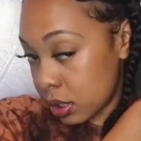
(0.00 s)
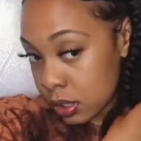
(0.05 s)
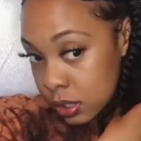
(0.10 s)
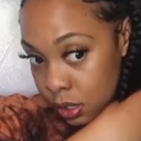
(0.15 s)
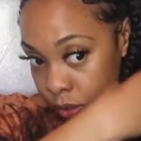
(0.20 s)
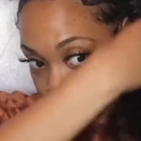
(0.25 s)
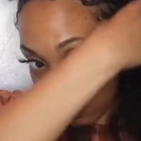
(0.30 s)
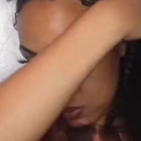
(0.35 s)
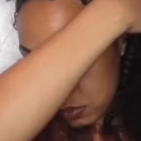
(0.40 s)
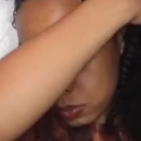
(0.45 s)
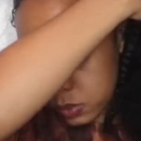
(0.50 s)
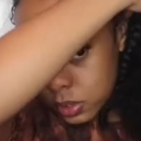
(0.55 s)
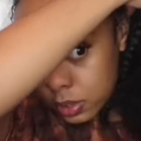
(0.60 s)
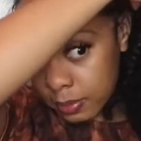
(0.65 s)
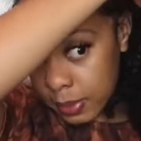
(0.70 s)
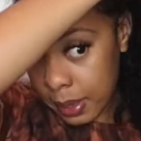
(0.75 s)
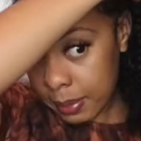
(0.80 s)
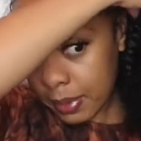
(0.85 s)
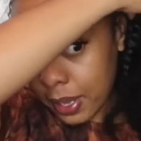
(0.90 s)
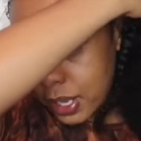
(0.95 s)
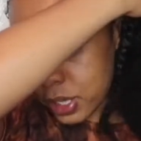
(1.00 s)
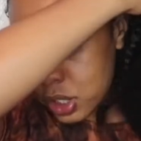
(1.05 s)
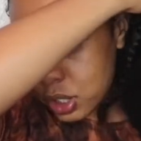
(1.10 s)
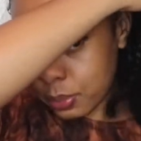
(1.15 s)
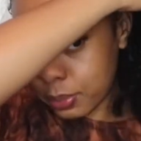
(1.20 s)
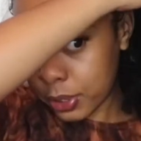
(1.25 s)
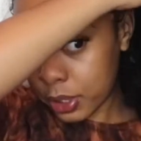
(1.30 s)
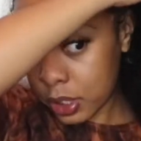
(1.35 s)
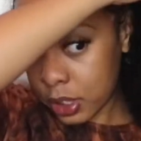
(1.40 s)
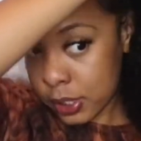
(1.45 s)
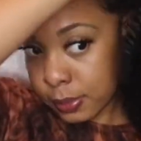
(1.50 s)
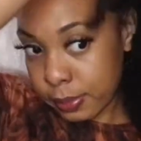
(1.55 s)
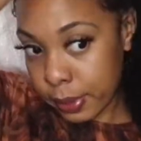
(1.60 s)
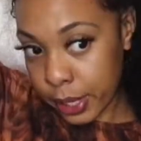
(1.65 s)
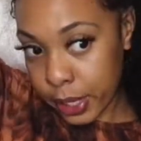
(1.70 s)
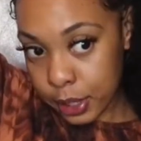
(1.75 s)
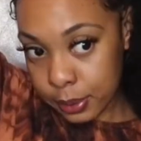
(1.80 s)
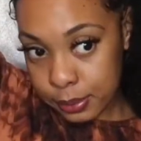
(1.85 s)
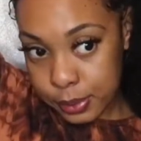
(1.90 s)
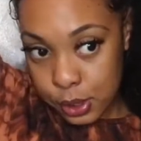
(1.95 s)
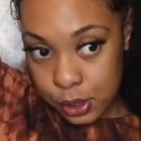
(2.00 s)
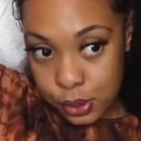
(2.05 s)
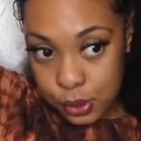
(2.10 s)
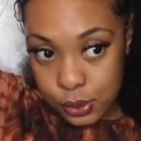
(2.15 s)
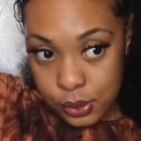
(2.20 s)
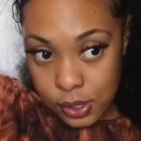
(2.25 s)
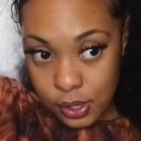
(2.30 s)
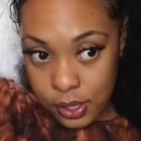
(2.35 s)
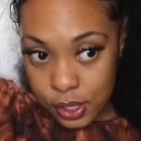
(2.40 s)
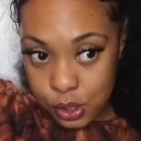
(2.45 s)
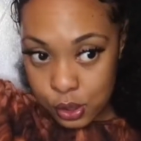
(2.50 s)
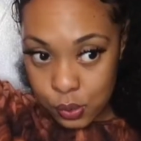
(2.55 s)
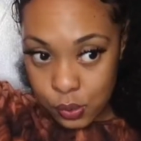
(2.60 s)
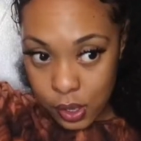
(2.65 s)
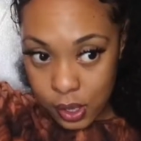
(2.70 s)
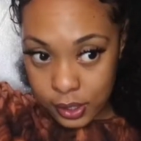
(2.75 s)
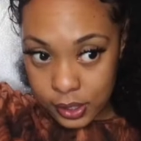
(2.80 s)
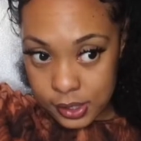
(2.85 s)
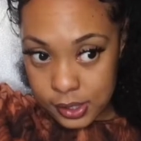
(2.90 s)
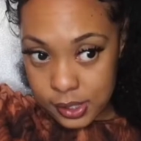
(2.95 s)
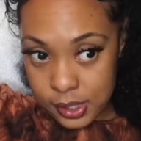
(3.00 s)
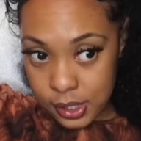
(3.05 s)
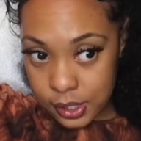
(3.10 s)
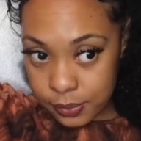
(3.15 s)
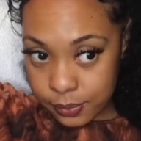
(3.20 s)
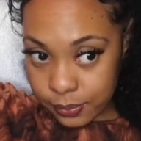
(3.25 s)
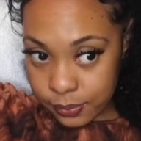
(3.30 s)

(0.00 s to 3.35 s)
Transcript: oh, well, maybe I should put this braid up too so that you all can see.